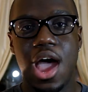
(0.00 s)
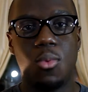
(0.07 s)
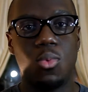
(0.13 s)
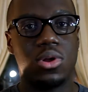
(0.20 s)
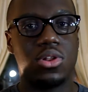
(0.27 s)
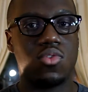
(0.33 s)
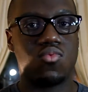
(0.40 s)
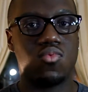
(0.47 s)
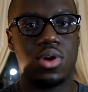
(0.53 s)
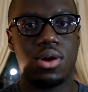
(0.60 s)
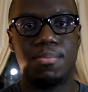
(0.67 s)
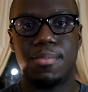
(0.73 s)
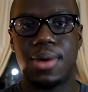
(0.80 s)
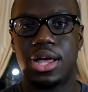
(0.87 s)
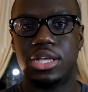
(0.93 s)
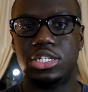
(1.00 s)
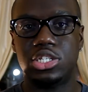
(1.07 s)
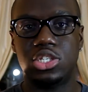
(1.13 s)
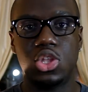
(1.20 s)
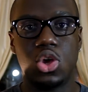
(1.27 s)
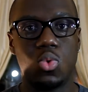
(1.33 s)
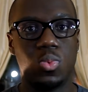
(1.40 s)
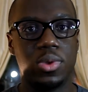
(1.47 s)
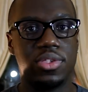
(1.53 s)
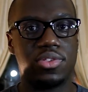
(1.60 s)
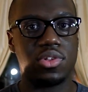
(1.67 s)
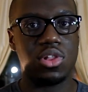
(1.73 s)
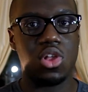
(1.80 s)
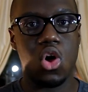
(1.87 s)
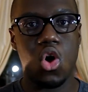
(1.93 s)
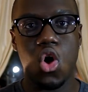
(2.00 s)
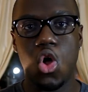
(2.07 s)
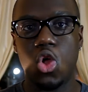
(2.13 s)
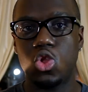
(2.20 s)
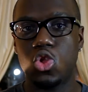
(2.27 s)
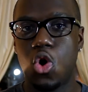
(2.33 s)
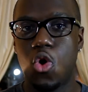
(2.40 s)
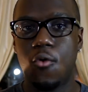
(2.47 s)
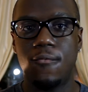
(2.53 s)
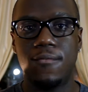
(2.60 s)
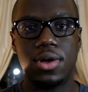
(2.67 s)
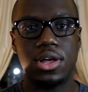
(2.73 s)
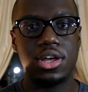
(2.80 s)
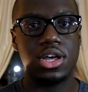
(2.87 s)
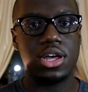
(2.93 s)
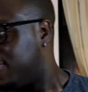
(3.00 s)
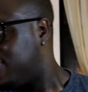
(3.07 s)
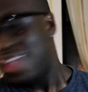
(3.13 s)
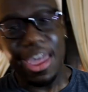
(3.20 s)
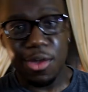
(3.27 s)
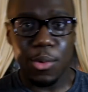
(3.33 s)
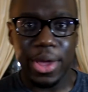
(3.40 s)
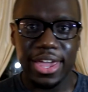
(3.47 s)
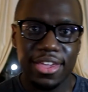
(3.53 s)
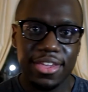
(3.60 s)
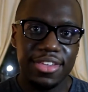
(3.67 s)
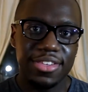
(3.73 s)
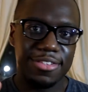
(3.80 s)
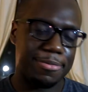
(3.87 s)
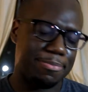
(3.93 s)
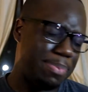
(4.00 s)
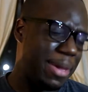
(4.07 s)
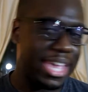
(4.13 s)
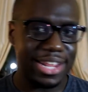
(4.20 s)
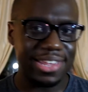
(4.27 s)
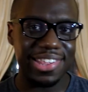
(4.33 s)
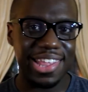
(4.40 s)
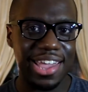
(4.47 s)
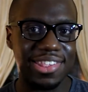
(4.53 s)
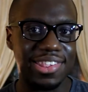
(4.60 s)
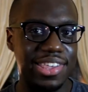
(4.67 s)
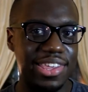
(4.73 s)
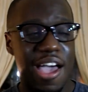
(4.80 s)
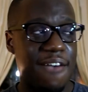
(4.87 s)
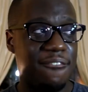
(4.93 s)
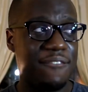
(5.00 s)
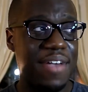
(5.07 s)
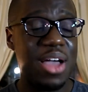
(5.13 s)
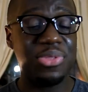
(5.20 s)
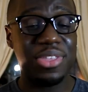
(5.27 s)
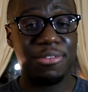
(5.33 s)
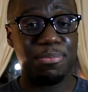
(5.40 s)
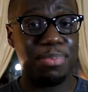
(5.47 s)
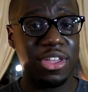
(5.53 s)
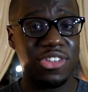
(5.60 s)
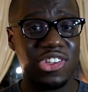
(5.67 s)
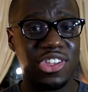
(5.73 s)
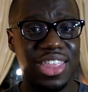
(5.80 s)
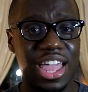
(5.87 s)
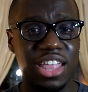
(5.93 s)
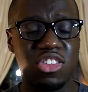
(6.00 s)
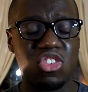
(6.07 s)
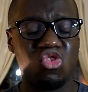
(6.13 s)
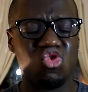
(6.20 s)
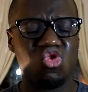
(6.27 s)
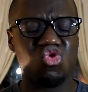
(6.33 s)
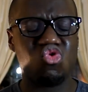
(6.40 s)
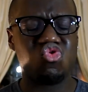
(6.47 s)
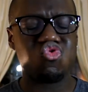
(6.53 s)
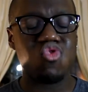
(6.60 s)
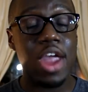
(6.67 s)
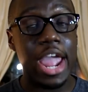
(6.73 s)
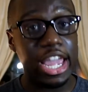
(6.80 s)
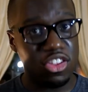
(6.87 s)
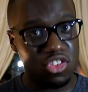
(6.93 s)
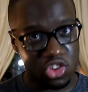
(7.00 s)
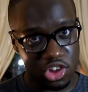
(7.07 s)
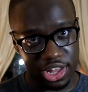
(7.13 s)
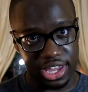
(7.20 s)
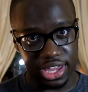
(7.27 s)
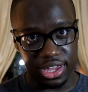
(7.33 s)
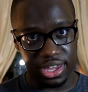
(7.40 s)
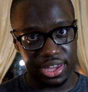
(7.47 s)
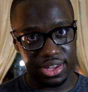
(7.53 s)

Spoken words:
wanna rub my snow weasel all over. Segway, speaking of sexy, I found this picture that's strangely